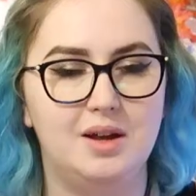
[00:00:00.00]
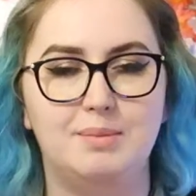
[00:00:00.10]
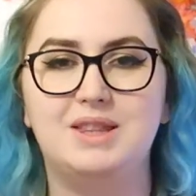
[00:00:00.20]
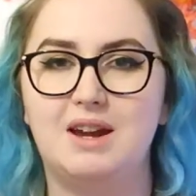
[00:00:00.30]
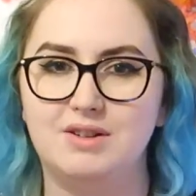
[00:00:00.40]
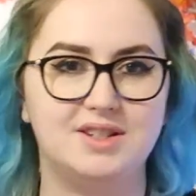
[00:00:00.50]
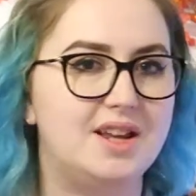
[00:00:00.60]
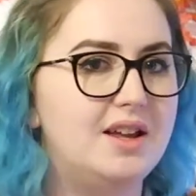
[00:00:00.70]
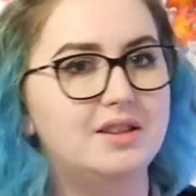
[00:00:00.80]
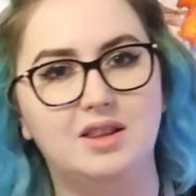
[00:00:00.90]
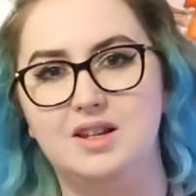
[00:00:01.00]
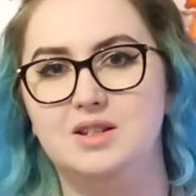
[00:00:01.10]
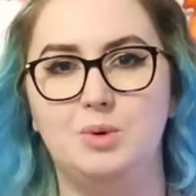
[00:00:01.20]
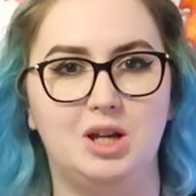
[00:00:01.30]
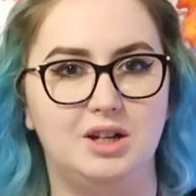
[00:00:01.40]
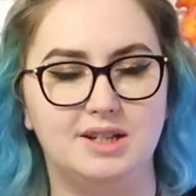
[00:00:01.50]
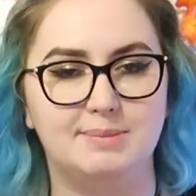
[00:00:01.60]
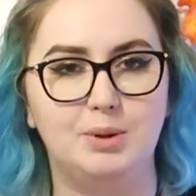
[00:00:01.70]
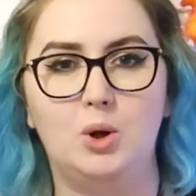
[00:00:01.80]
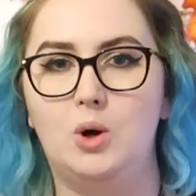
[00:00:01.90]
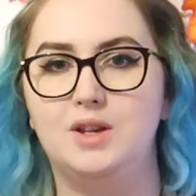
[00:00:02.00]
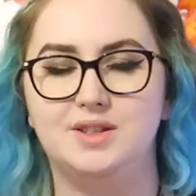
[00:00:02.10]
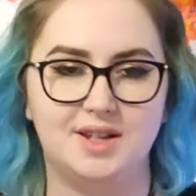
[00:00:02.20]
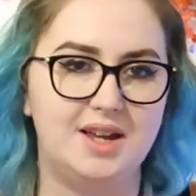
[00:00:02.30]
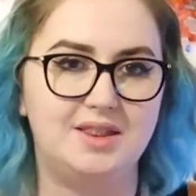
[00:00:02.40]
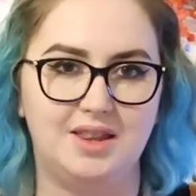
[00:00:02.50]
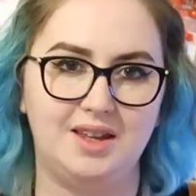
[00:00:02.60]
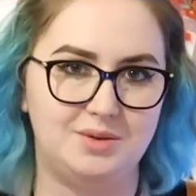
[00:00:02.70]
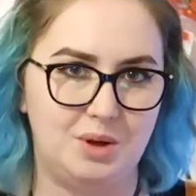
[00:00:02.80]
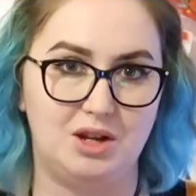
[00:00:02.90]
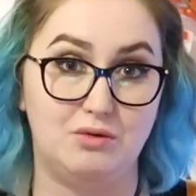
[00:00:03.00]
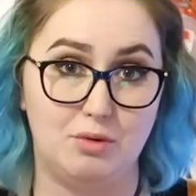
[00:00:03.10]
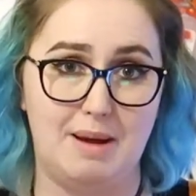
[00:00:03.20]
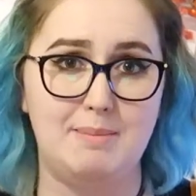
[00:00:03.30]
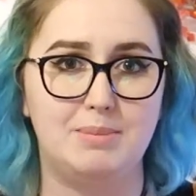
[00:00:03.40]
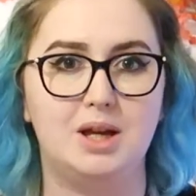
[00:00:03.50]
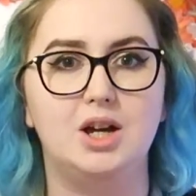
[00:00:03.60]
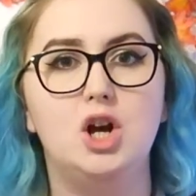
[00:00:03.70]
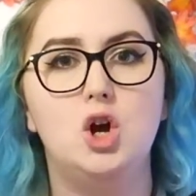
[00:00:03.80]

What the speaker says: but there are certain things we can explore and certain things we can remember